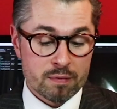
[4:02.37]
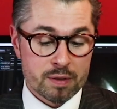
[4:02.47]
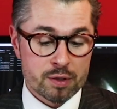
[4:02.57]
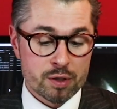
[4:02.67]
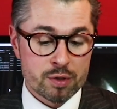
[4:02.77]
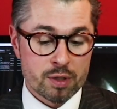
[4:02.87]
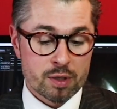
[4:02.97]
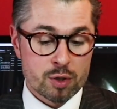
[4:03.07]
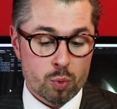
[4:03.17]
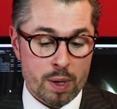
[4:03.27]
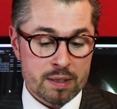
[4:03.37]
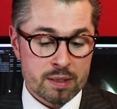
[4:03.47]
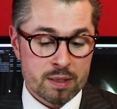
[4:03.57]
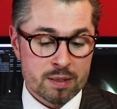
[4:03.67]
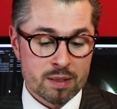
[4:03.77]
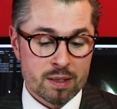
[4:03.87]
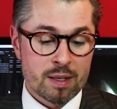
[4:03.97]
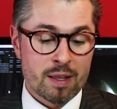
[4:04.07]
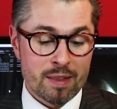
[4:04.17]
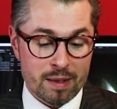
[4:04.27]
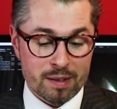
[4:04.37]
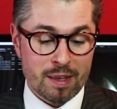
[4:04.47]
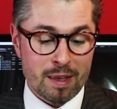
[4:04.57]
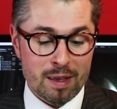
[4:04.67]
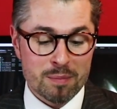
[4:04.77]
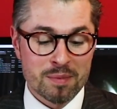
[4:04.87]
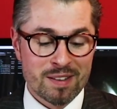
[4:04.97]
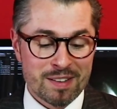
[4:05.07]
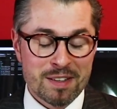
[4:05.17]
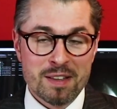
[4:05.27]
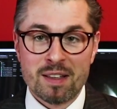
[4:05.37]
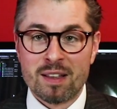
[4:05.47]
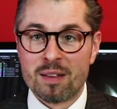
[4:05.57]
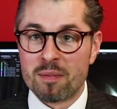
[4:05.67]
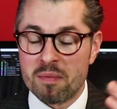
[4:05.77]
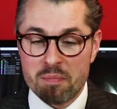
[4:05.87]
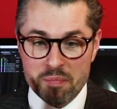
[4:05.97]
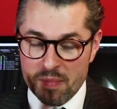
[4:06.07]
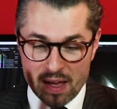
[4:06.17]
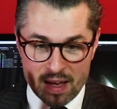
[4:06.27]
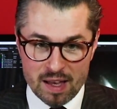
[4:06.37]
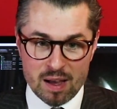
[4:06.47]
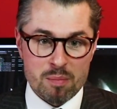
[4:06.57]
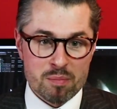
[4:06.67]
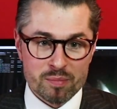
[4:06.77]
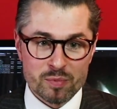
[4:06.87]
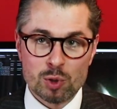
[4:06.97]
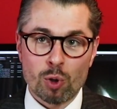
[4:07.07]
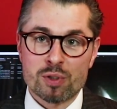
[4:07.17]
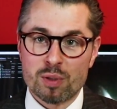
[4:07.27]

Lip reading: vintage, 20s, and then it came Dr.